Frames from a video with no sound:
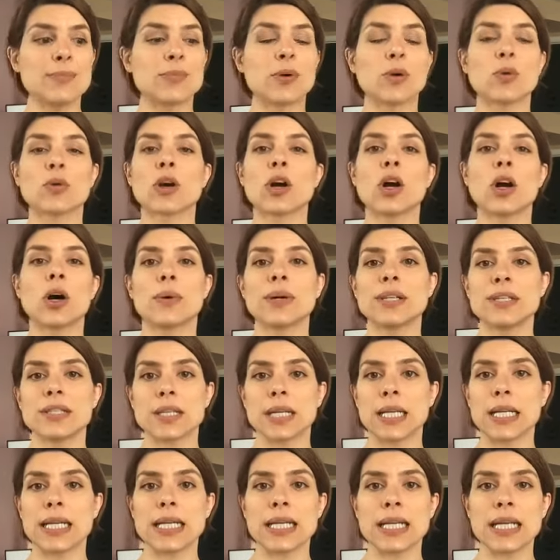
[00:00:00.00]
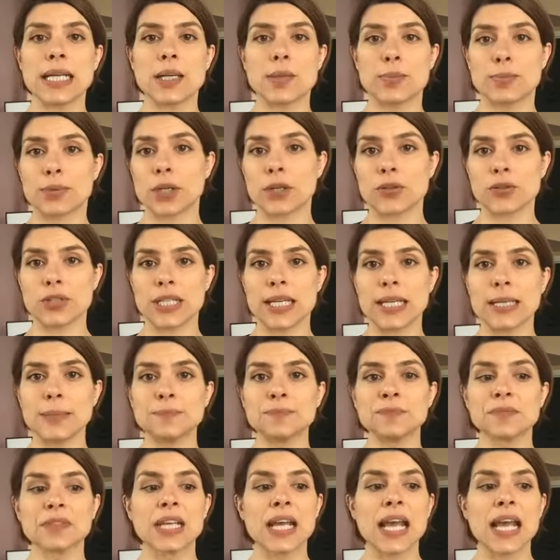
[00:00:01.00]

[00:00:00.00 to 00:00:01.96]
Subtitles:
but we're always going to need protein.